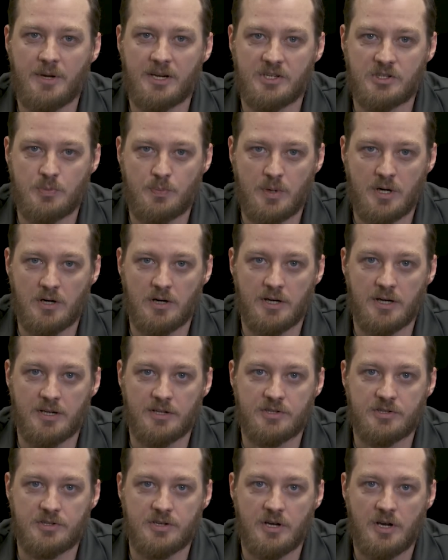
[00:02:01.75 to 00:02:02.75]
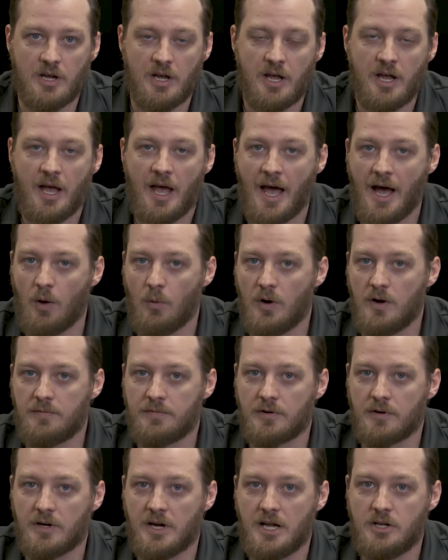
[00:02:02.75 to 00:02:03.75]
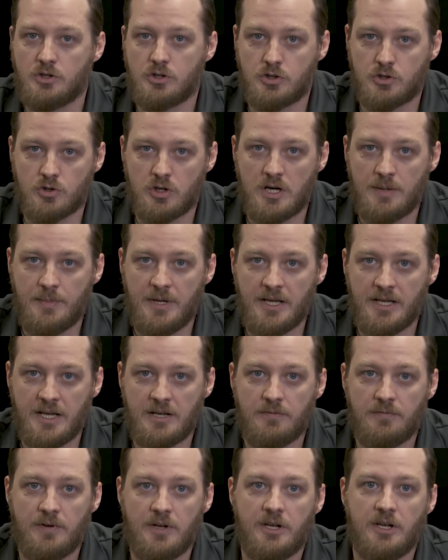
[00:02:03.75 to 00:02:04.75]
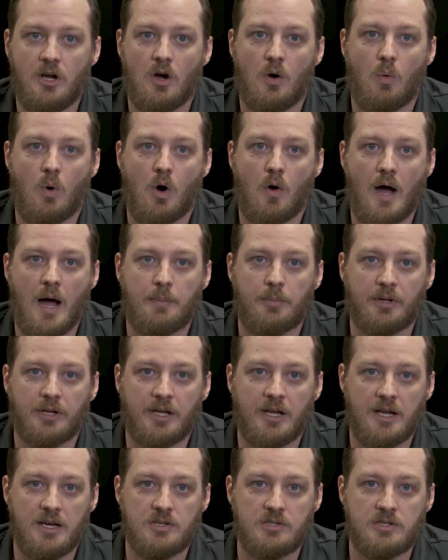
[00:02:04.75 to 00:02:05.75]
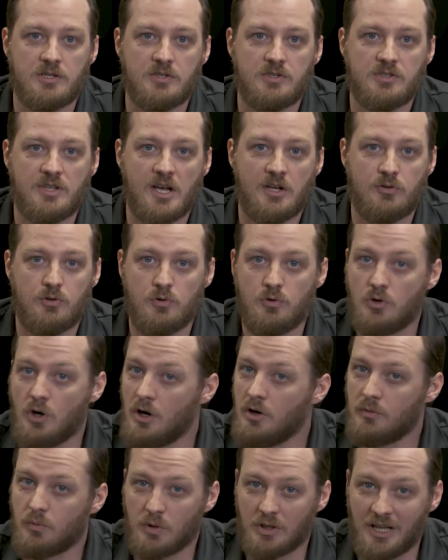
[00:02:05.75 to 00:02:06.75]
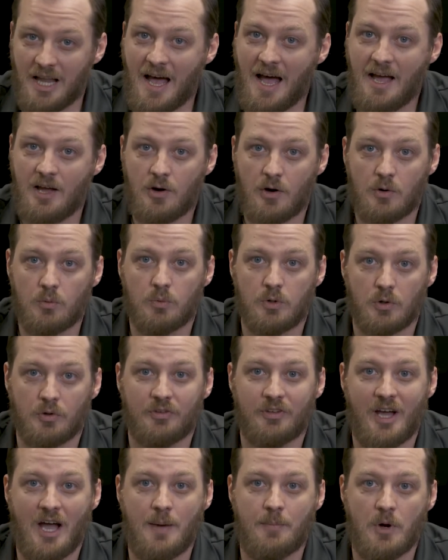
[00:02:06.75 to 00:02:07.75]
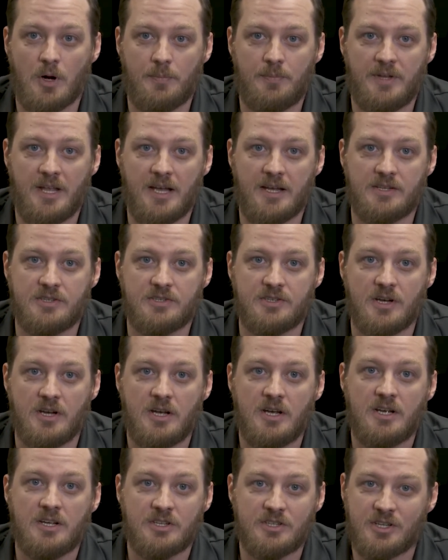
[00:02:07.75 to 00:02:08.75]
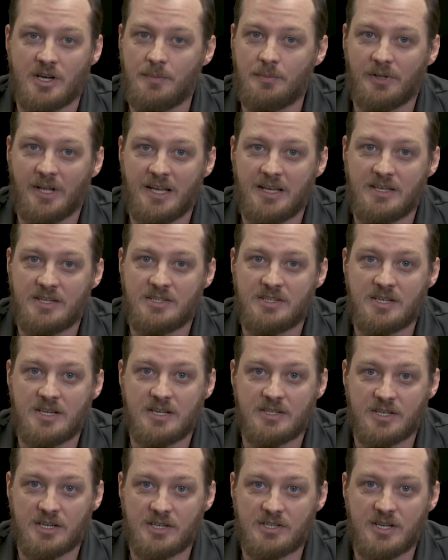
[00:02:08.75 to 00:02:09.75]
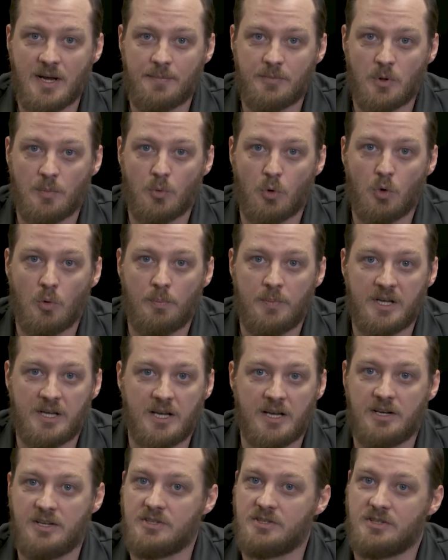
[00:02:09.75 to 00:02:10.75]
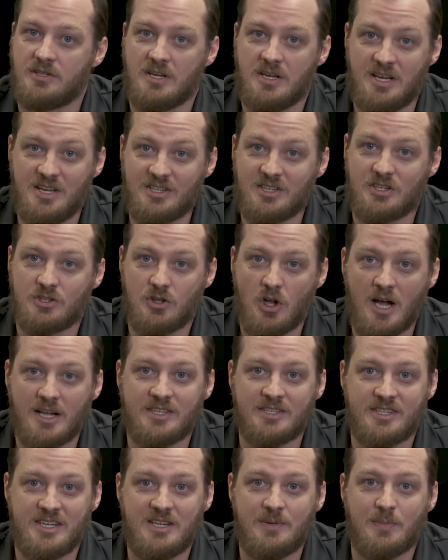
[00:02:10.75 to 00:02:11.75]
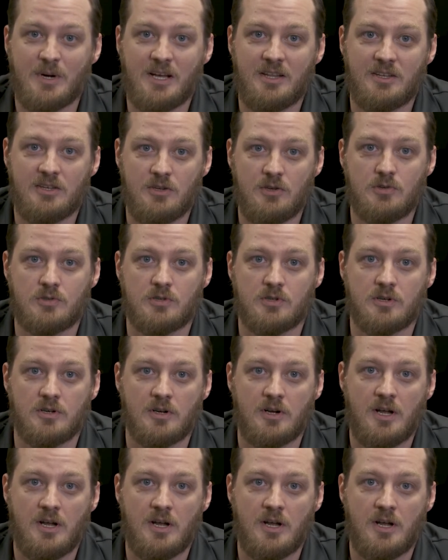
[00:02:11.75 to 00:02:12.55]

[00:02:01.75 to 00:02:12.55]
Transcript: experience. However, in streaming and video wall applications that do not rely on real-time updates, some latency is acceptable because it is not seen by the user.